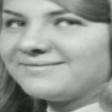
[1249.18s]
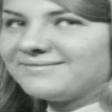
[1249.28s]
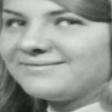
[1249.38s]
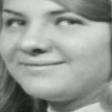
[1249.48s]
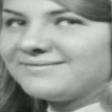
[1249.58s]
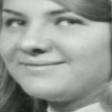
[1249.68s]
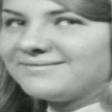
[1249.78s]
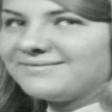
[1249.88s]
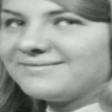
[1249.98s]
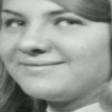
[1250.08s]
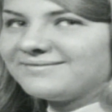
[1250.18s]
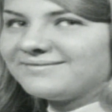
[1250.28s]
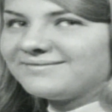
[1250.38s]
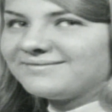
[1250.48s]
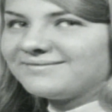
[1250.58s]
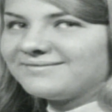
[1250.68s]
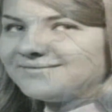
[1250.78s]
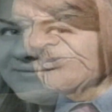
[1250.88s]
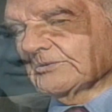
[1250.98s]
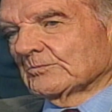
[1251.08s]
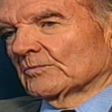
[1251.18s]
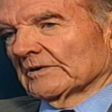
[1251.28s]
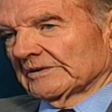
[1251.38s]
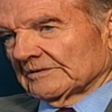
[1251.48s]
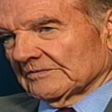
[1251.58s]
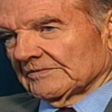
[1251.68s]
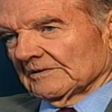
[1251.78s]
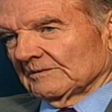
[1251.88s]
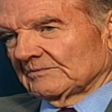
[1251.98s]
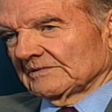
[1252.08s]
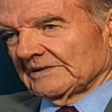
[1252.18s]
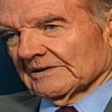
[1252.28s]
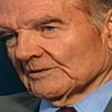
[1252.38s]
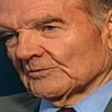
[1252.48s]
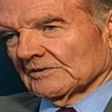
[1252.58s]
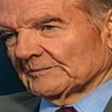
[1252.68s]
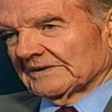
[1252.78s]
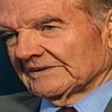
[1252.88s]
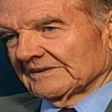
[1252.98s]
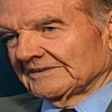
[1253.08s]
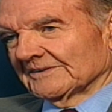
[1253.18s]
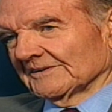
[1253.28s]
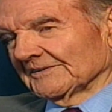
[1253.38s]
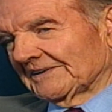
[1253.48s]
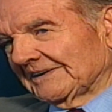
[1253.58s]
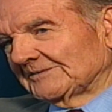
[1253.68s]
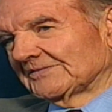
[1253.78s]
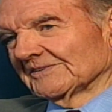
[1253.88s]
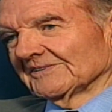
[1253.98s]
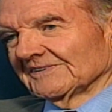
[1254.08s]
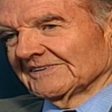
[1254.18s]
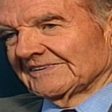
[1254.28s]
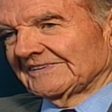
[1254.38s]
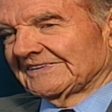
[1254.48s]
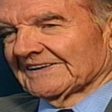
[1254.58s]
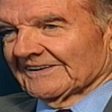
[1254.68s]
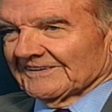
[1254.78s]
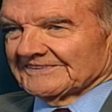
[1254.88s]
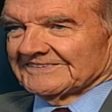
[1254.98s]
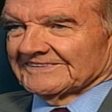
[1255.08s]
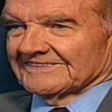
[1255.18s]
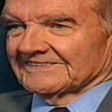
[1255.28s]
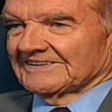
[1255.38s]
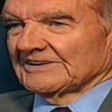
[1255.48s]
Terry McGovern was a wonderful young woman, a delightful, intelligent,